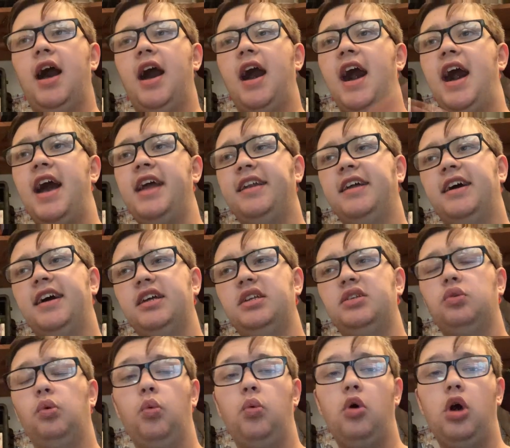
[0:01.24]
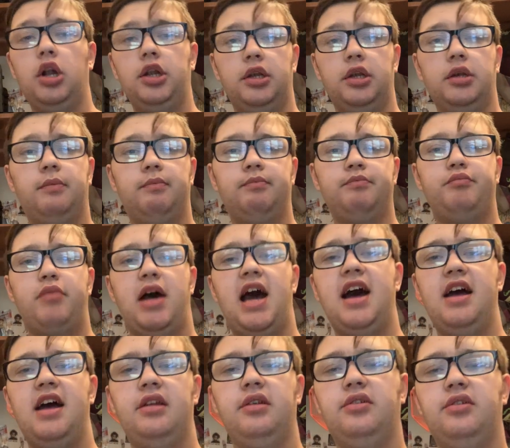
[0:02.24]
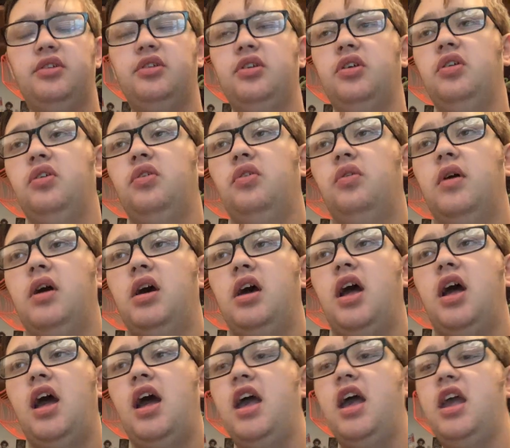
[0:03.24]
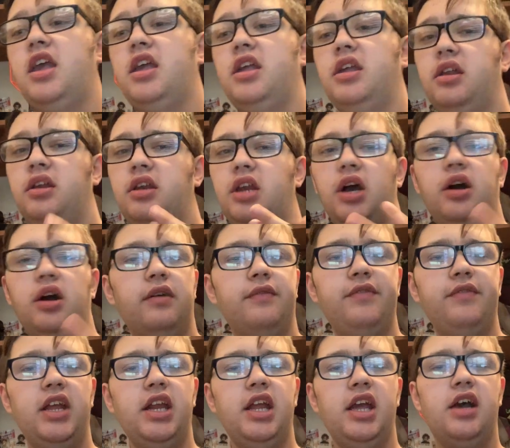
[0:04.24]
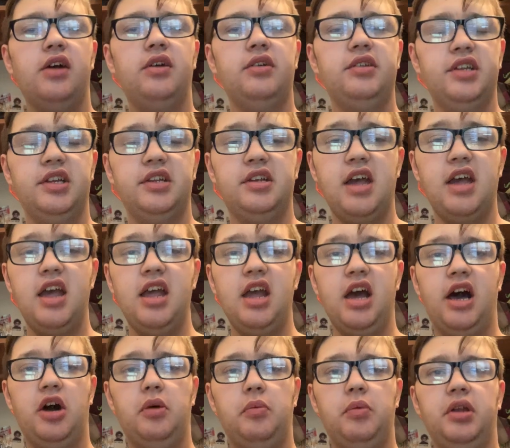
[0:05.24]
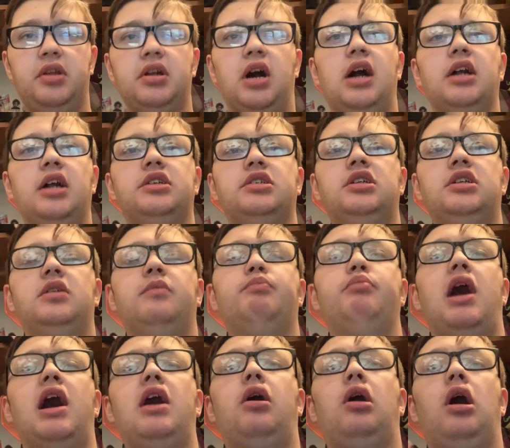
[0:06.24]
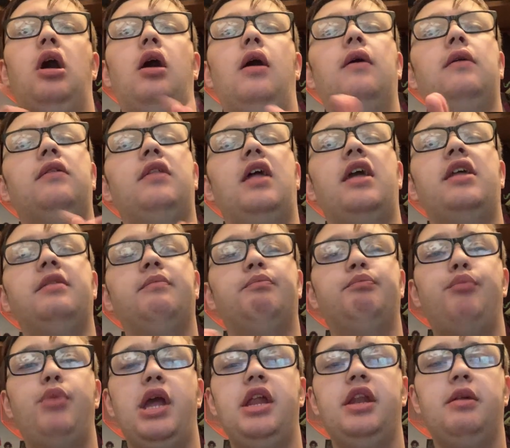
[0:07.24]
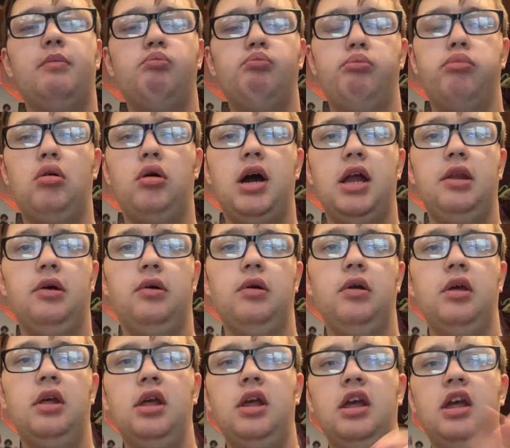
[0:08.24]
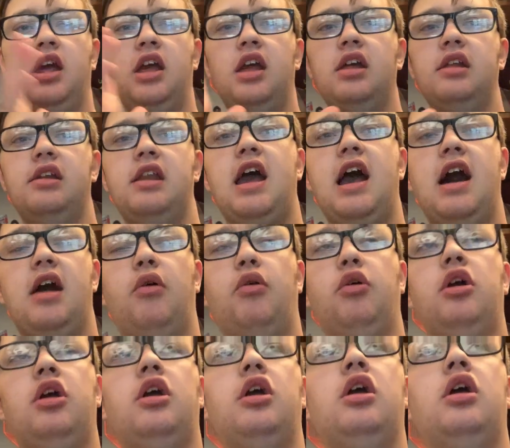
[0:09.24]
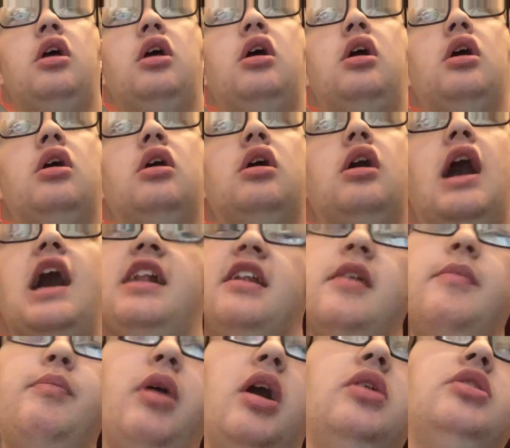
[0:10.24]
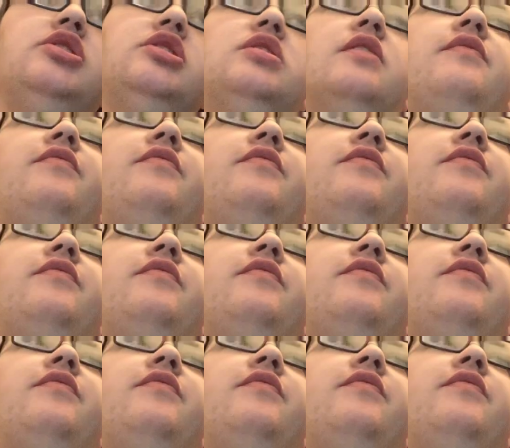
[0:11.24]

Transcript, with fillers: Hi guys, welcome back to another video. Today I'll be talking about All Day Big Brother. Now, I did post a